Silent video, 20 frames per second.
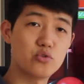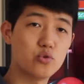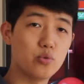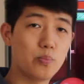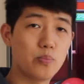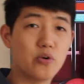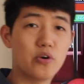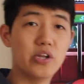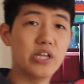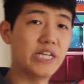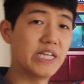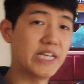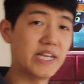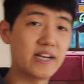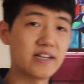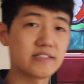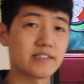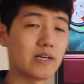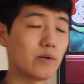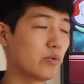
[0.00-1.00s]
Super, and
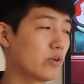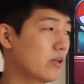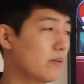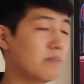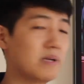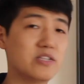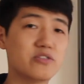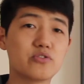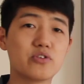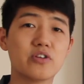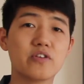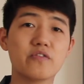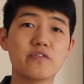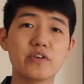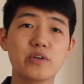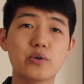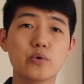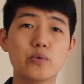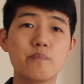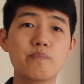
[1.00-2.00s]
EX, I want to mention a
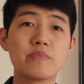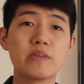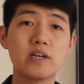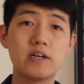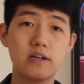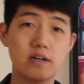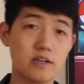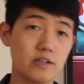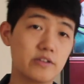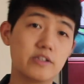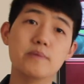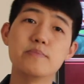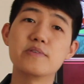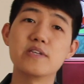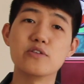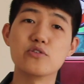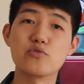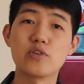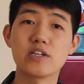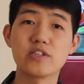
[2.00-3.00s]
few tips
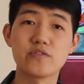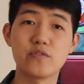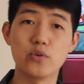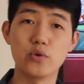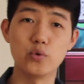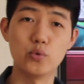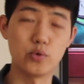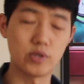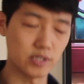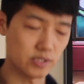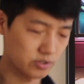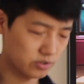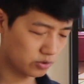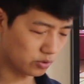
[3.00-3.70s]
and tricks for Lucas.